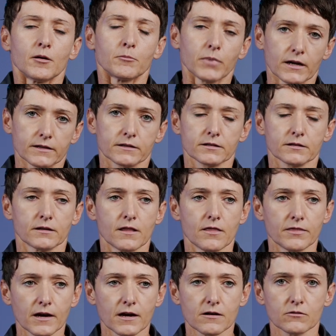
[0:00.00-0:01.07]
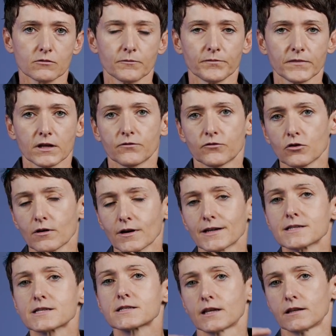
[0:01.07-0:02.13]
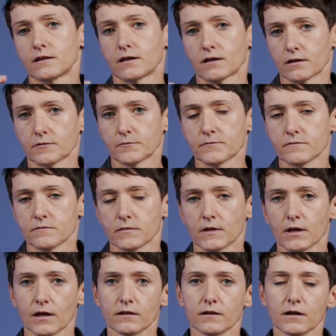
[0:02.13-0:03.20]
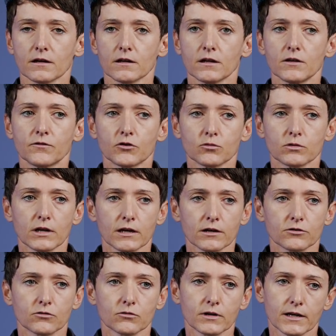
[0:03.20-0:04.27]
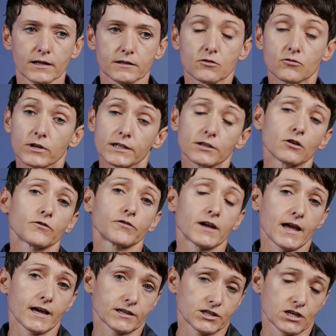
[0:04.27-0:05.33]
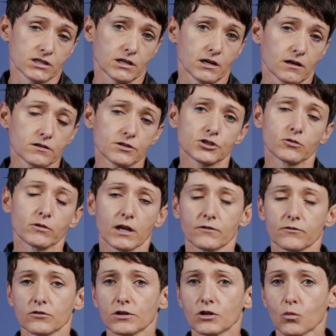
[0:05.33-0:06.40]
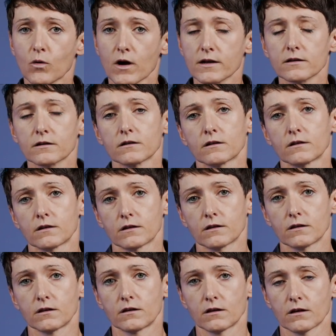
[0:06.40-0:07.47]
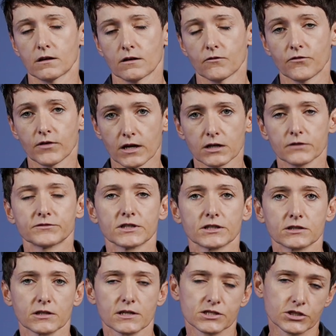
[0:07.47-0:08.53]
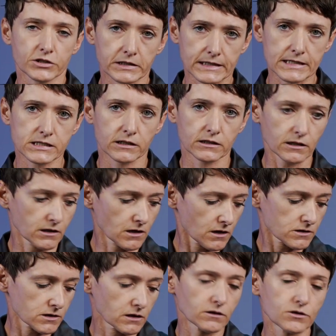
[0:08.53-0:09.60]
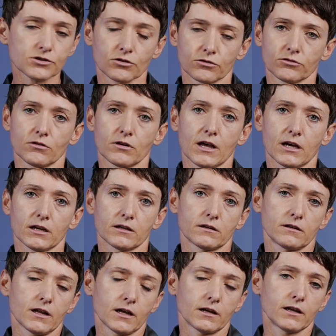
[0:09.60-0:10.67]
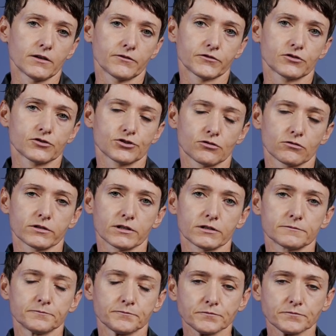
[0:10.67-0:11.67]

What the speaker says: But now, if you are ascending, and then if you would like to get rid of excess gas, you will have only one valve that is releasing the gas, and it's on your left shoulder,